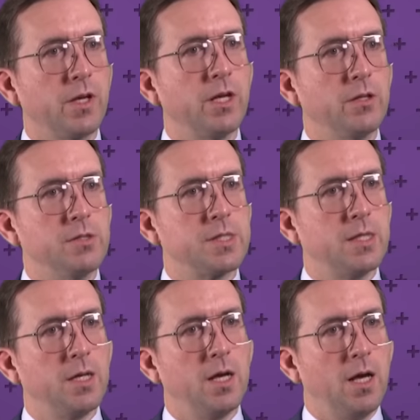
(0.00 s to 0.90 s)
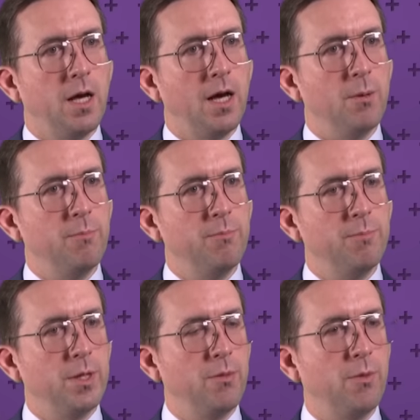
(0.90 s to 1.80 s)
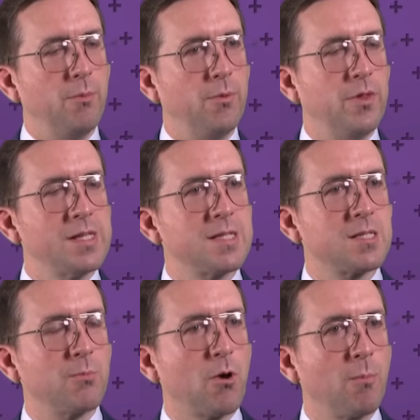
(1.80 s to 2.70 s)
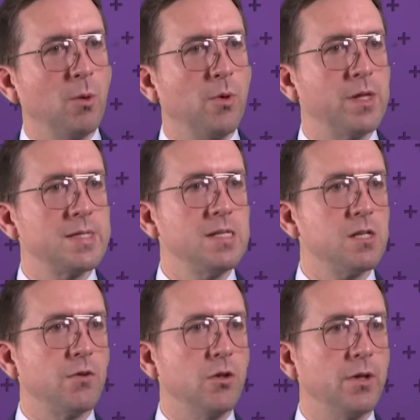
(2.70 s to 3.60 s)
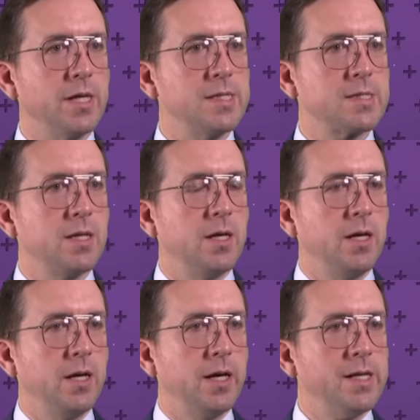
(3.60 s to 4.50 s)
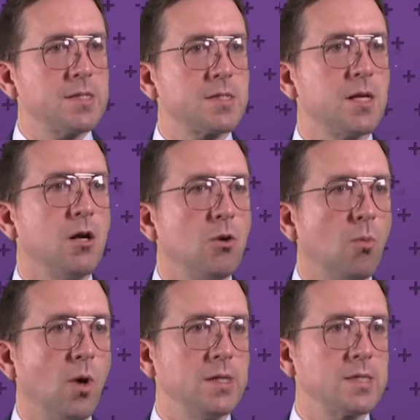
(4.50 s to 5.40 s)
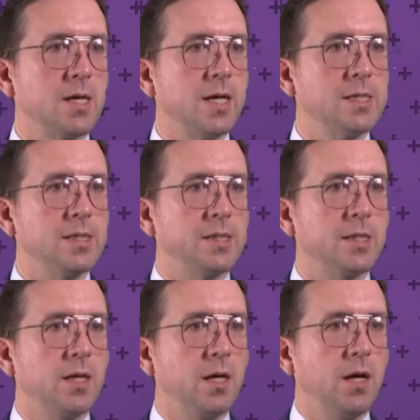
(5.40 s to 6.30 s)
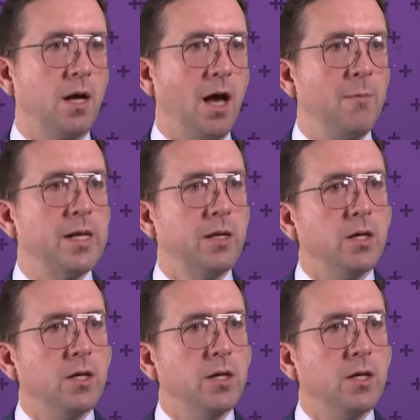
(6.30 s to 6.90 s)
views. But this is the problem with this interview, that it's so one-sided. I mean,